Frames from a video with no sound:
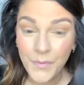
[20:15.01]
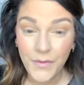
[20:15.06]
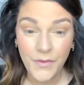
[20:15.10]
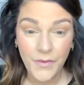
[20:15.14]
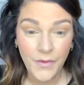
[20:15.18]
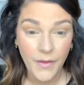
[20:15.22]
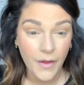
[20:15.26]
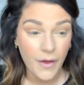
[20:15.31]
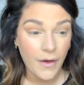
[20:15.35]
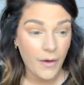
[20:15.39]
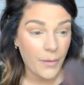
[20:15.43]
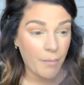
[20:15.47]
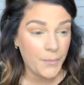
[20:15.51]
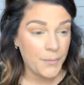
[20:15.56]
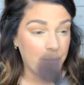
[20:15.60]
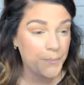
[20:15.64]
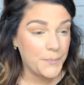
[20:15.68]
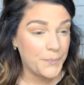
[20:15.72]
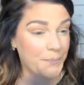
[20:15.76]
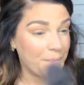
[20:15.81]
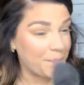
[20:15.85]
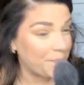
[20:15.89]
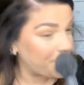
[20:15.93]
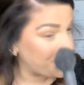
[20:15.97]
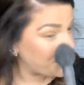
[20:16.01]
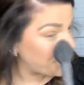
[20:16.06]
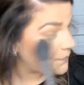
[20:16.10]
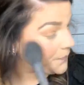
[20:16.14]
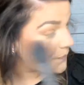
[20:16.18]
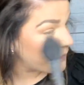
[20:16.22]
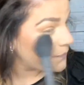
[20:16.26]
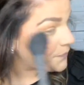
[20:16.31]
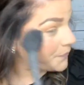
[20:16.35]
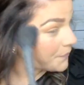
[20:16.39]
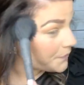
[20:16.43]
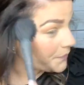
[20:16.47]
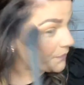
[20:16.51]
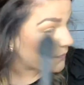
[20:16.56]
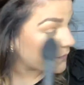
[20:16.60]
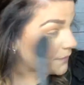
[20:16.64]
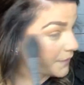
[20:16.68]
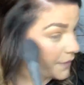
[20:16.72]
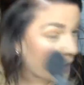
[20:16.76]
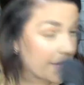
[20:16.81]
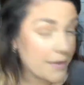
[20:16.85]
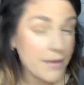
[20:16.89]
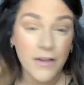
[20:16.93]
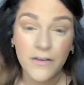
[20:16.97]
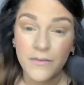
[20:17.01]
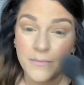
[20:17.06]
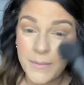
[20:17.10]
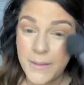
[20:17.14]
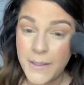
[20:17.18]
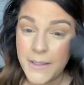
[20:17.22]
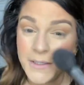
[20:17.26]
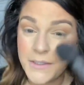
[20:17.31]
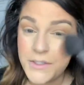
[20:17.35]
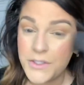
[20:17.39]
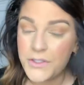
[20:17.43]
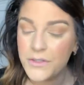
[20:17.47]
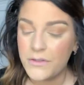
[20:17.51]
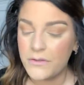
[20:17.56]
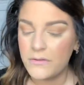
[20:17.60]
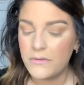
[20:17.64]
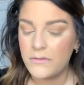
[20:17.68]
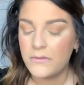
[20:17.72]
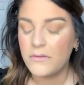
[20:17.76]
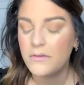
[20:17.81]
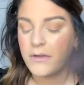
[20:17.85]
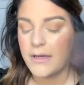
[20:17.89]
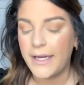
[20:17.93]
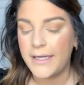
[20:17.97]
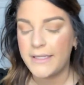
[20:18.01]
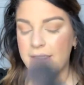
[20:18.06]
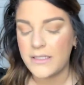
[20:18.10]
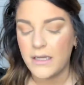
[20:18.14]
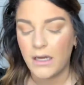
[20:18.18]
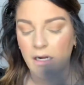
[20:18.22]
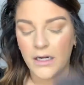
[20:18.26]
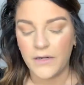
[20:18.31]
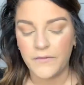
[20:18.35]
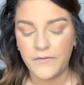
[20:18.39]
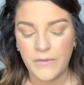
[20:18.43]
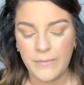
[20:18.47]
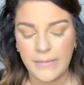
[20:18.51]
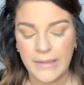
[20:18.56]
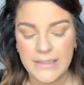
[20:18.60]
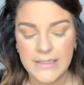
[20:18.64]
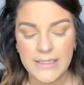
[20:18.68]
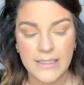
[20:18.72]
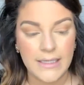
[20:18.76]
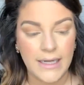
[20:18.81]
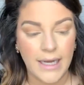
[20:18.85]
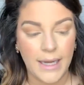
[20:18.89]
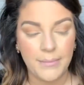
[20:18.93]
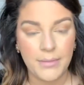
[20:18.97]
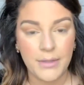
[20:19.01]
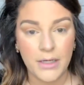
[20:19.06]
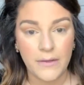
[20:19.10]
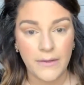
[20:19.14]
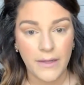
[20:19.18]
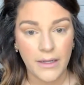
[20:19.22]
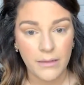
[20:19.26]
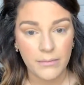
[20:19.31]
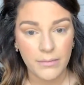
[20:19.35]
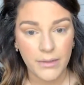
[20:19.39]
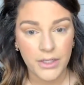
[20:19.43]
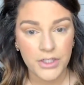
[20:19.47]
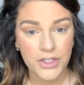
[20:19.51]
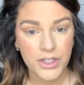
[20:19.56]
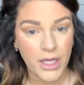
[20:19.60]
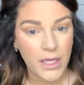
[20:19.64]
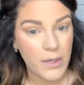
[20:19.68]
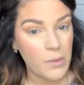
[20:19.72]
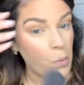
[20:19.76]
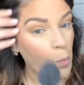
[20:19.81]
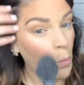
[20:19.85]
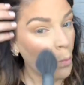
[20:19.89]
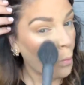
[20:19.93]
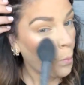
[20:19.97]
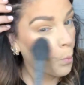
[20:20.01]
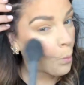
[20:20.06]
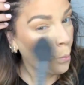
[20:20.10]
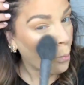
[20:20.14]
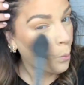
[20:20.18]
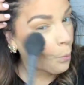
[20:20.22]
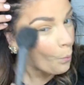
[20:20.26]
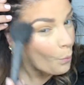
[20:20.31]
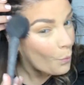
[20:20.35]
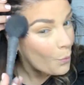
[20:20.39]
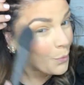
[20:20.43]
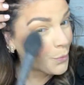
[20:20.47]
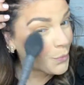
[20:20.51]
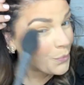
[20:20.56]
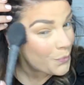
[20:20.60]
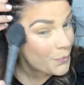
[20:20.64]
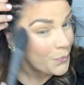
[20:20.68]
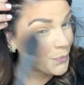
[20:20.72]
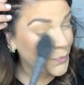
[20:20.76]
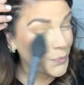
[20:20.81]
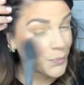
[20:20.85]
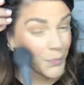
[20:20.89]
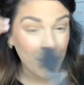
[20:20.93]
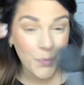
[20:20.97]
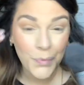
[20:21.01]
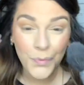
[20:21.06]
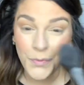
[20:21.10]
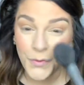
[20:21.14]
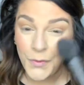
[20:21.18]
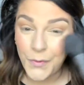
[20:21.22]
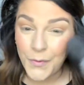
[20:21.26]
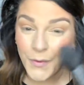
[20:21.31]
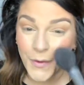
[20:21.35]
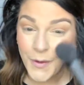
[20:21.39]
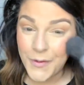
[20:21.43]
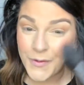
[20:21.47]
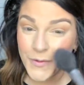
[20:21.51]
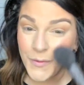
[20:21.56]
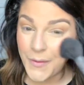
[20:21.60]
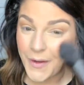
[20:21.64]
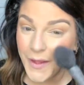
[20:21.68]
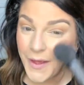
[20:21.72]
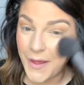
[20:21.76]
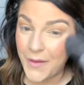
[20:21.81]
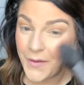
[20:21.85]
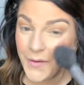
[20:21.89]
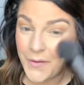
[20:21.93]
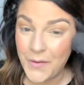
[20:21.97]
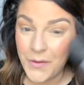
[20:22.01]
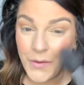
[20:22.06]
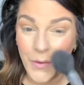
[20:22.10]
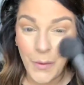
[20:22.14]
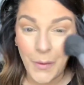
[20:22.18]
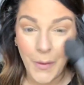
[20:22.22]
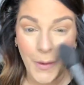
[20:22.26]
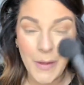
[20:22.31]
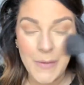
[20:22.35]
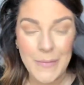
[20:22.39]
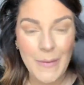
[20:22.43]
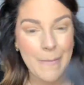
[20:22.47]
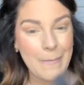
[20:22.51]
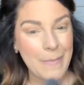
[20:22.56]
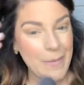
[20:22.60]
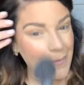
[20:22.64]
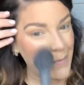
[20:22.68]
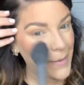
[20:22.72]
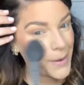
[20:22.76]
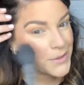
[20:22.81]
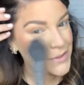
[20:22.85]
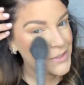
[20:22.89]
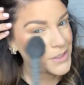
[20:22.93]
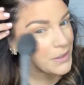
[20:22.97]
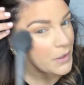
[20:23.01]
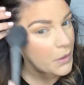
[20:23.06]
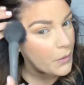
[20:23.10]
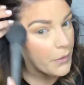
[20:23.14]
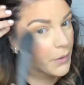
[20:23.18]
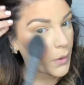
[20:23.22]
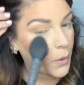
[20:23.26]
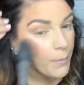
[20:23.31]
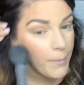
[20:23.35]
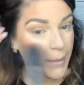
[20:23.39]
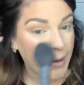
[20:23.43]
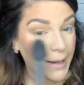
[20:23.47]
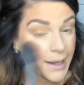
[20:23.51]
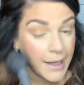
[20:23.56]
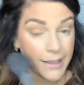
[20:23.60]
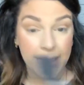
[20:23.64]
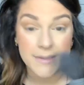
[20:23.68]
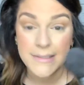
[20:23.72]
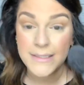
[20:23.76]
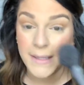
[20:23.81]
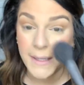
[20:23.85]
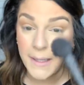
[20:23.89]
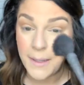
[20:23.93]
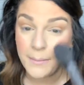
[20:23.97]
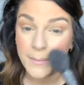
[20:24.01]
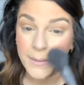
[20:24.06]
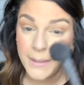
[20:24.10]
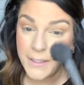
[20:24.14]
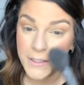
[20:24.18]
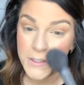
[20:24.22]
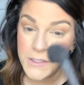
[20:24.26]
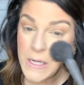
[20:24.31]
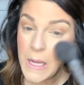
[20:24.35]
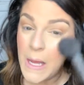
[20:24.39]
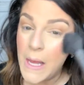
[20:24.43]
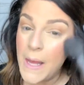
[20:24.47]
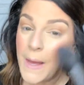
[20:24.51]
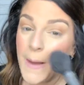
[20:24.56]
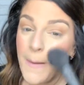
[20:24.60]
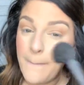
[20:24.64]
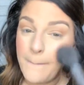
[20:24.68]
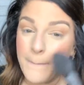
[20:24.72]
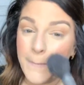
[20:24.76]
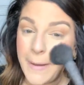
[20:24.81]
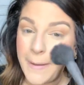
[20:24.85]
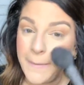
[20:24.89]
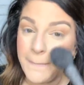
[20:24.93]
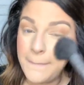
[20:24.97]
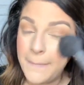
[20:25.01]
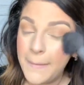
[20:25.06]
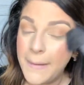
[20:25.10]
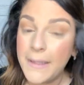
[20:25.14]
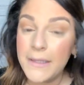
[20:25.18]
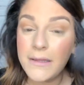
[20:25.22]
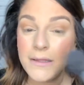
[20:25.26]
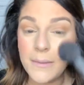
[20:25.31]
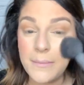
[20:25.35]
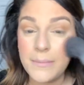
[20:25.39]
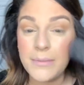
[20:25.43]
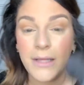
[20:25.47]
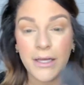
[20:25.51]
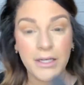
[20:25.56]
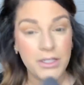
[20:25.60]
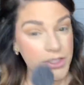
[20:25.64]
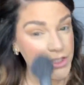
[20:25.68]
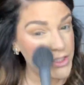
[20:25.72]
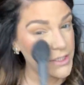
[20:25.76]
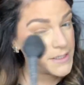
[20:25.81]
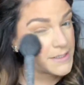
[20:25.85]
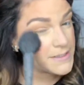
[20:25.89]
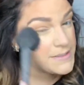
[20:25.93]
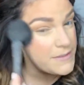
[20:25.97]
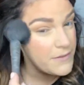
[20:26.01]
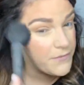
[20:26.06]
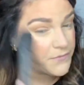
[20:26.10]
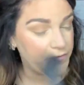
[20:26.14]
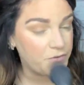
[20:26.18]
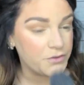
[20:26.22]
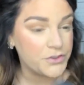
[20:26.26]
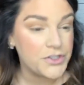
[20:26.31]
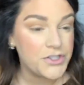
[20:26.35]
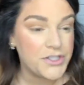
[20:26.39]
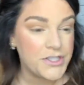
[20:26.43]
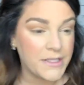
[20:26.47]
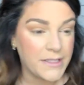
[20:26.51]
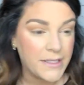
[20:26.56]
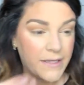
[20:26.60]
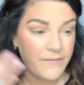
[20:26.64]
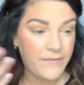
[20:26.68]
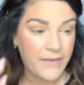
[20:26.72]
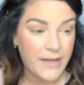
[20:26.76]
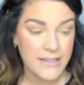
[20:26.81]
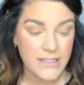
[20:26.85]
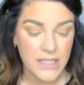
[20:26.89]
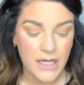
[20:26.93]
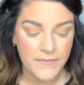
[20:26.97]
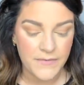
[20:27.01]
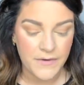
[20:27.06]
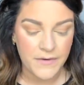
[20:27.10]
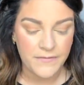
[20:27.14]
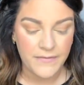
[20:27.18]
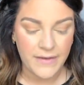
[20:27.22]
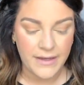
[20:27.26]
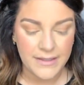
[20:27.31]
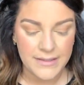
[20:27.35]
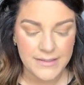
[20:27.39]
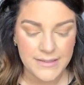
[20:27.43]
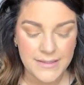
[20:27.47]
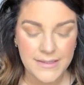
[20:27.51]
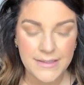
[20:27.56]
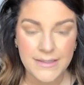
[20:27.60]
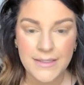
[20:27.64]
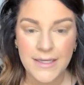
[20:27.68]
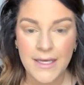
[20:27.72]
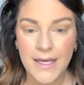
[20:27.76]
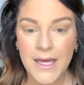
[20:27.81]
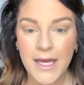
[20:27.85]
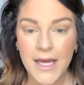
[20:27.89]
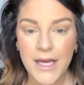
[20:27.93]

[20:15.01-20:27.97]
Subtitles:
So, I love blush. It's hard for me to not put a lot of blush on. You guys don't have, you guys might be watching going, oh my God, it's a lot of blush. But the blush is the first thing that fades off your face.